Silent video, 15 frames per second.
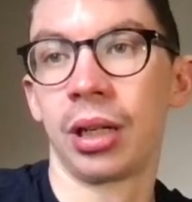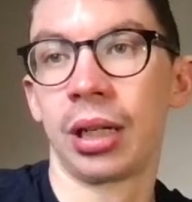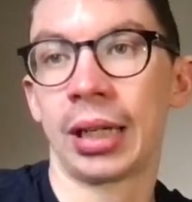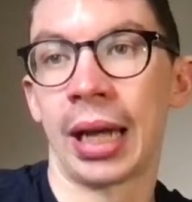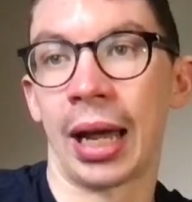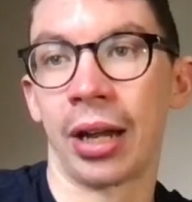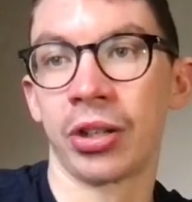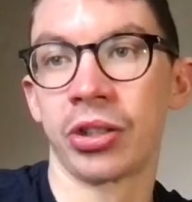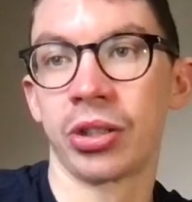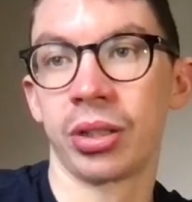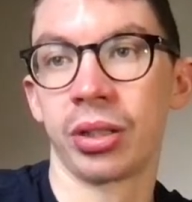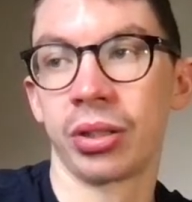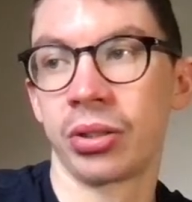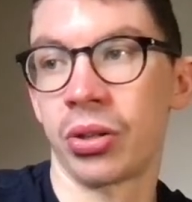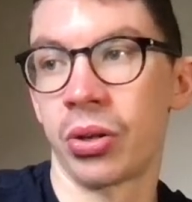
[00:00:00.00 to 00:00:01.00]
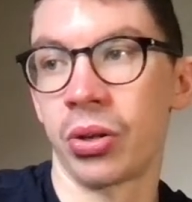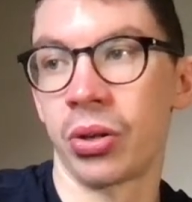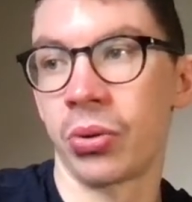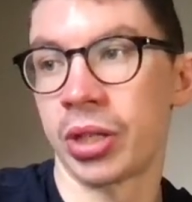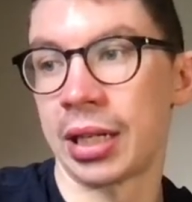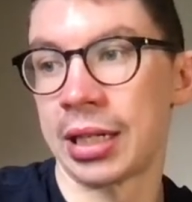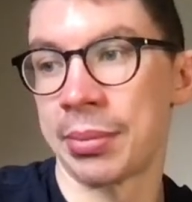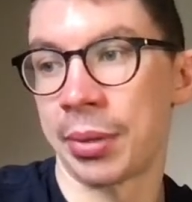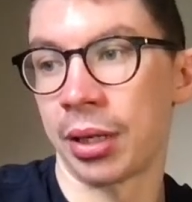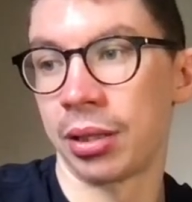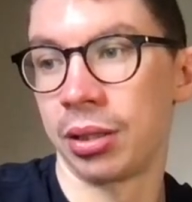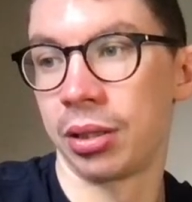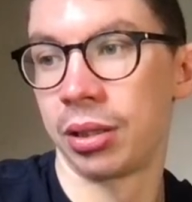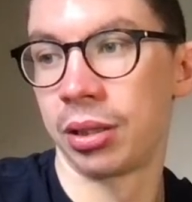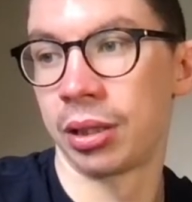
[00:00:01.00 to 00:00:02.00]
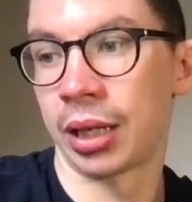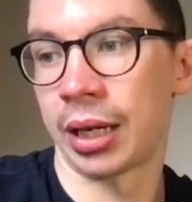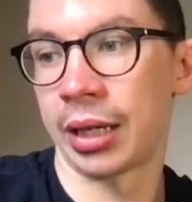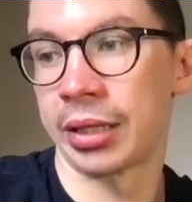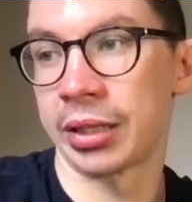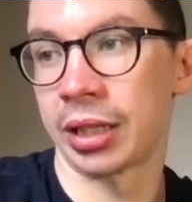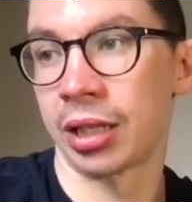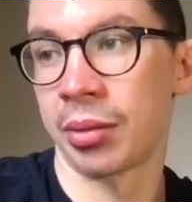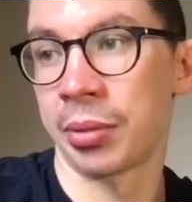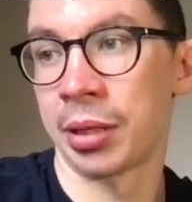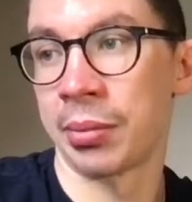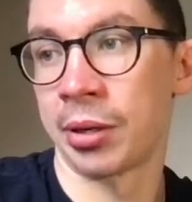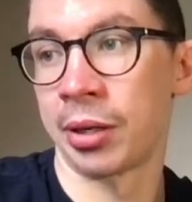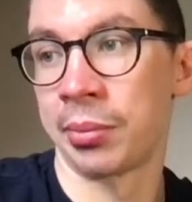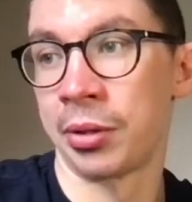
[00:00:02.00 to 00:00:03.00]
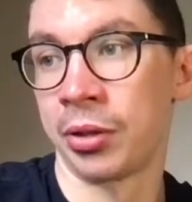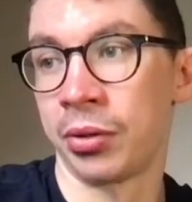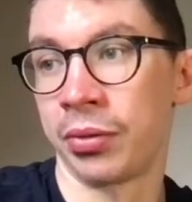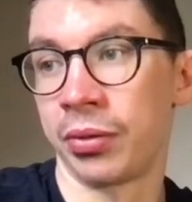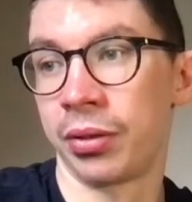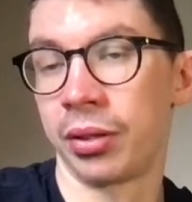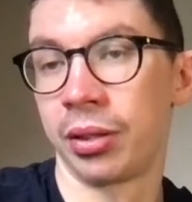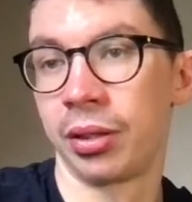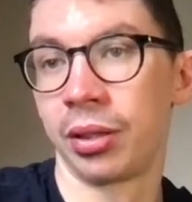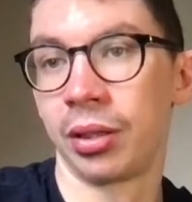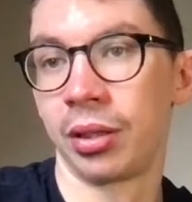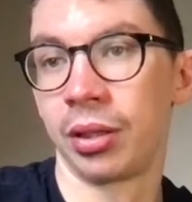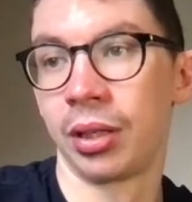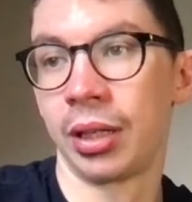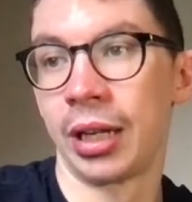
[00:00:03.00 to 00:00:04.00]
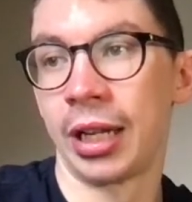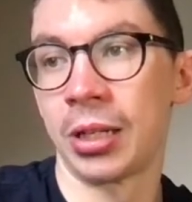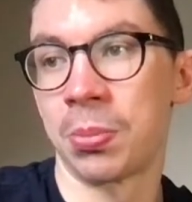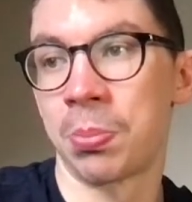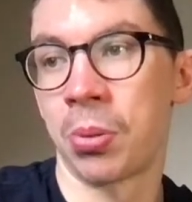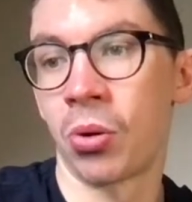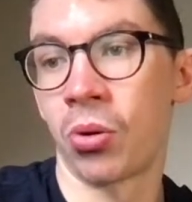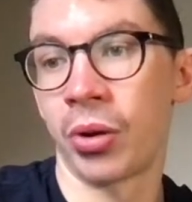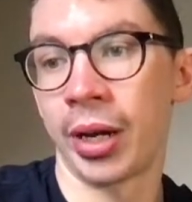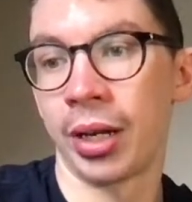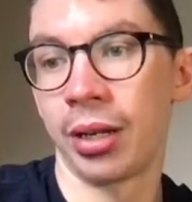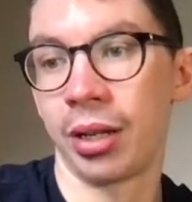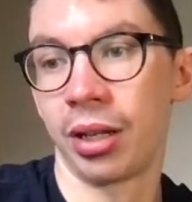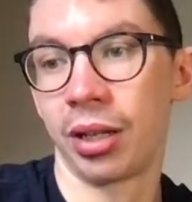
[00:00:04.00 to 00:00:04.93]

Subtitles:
cash to Saliba. That is going to be my move. It's boring,